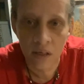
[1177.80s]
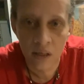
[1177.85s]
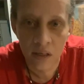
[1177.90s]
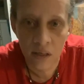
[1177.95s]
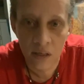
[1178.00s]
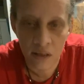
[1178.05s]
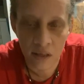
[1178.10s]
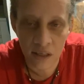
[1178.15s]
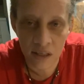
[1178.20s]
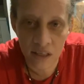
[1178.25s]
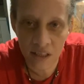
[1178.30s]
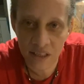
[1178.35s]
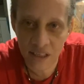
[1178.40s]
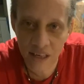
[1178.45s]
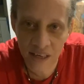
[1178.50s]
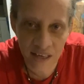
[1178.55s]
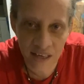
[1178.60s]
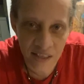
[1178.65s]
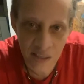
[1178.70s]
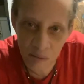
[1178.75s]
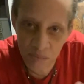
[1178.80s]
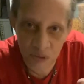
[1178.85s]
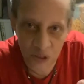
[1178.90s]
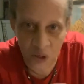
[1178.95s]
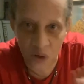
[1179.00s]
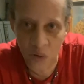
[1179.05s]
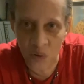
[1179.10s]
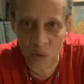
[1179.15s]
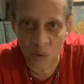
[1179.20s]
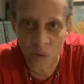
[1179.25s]
This is saying it's up to
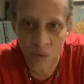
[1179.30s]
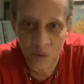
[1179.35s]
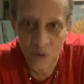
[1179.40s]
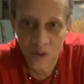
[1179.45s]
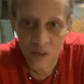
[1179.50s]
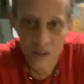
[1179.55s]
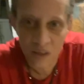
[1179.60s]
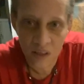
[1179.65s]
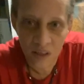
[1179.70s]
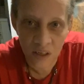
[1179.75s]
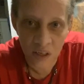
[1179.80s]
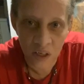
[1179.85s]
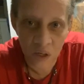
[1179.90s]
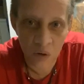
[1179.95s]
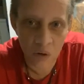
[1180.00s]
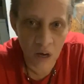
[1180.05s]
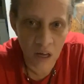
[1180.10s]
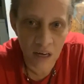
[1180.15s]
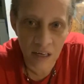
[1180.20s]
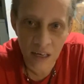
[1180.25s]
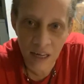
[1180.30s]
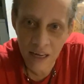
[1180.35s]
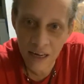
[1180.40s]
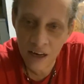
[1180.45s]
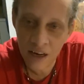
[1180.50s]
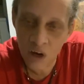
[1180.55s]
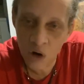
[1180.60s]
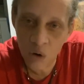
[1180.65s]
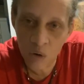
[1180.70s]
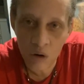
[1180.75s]
you. You got to
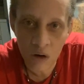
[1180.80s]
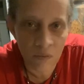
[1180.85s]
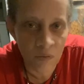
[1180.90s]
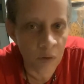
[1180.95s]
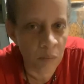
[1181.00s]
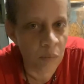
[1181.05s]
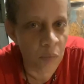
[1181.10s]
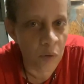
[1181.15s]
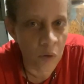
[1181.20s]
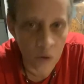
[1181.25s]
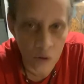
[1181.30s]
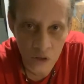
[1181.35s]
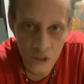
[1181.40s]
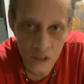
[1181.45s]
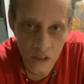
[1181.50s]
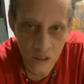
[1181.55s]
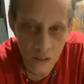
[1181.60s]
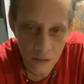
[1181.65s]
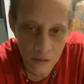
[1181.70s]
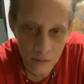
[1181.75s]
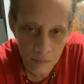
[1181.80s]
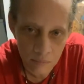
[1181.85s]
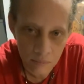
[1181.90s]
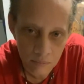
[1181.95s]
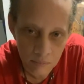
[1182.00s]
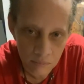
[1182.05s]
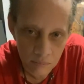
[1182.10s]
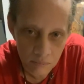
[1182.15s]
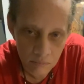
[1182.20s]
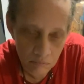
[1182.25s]
let go of the bullshit.
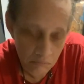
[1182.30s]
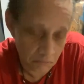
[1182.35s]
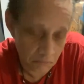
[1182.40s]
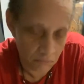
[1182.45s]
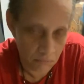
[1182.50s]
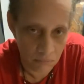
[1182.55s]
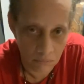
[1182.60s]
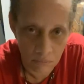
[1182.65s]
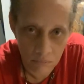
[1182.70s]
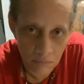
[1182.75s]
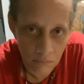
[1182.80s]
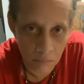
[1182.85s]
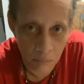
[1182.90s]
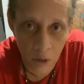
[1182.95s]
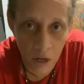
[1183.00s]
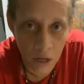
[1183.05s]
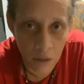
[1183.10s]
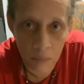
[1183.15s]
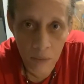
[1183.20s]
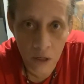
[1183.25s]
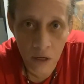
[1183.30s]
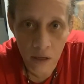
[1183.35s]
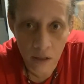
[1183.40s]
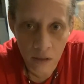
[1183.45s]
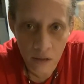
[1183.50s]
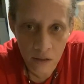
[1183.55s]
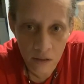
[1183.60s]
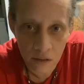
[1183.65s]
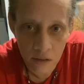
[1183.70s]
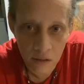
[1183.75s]
Bottom line,
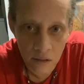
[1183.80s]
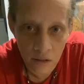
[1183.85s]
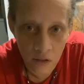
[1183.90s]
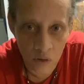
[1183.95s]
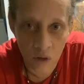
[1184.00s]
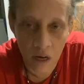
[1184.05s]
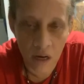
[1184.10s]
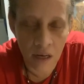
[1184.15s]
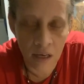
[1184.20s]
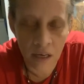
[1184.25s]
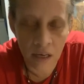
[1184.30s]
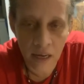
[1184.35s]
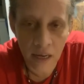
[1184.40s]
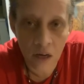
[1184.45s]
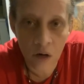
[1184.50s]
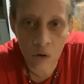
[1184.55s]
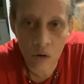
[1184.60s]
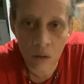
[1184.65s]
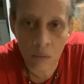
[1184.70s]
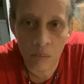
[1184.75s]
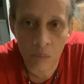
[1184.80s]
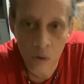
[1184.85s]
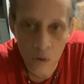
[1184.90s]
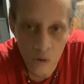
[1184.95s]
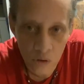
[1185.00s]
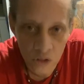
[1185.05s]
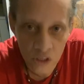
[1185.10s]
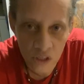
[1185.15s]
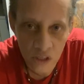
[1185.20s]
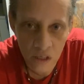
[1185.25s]
you got to let go of the
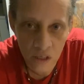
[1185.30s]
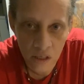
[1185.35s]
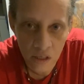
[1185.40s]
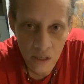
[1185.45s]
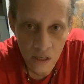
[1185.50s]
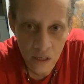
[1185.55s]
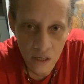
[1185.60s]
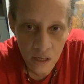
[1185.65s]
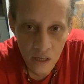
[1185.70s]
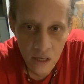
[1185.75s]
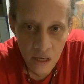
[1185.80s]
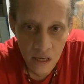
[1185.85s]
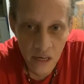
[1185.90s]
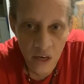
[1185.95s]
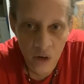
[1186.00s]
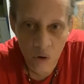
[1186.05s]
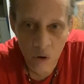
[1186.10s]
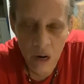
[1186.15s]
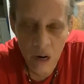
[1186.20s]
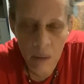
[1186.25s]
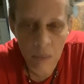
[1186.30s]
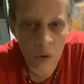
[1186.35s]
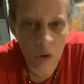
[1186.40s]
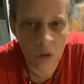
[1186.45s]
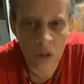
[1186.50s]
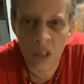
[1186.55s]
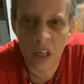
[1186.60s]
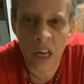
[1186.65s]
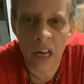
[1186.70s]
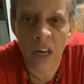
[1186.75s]
bullshit and grab
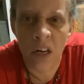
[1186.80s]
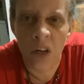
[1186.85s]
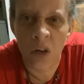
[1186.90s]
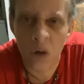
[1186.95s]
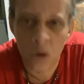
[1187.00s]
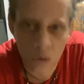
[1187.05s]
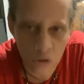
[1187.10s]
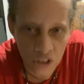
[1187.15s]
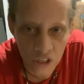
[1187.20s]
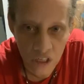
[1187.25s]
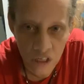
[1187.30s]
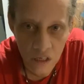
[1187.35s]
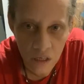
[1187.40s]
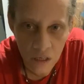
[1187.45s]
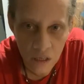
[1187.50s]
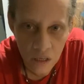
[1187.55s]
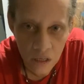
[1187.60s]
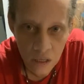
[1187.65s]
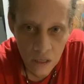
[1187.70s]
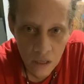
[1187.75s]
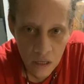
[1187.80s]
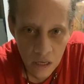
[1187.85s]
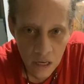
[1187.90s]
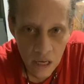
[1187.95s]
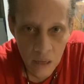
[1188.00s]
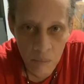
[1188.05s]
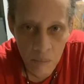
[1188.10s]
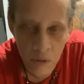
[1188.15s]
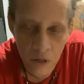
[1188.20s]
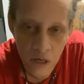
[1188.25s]
onto that new shit
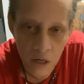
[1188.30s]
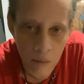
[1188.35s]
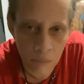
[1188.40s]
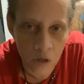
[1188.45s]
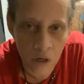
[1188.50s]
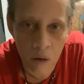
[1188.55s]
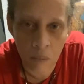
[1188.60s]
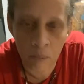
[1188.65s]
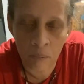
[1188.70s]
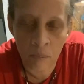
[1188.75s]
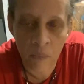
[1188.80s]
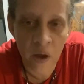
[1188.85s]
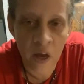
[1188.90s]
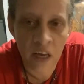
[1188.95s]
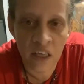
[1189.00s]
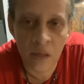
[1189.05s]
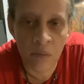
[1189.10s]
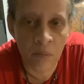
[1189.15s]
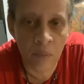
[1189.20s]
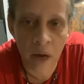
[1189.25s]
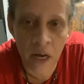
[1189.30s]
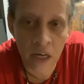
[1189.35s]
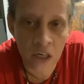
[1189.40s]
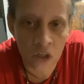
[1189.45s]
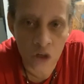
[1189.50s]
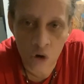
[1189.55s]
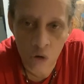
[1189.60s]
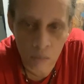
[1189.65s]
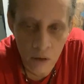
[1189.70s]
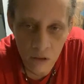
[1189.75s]
and become the amazing,
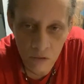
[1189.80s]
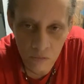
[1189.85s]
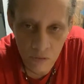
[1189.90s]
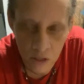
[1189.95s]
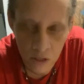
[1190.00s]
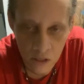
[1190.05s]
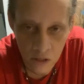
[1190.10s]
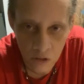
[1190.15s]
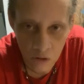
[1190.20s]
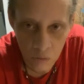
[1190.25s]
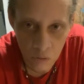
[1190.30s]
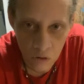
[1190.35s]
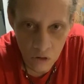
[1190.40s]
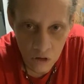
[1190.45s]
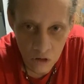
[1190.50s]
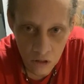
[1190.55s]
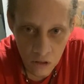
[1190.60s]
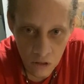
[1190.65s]
magical motherfucker you are.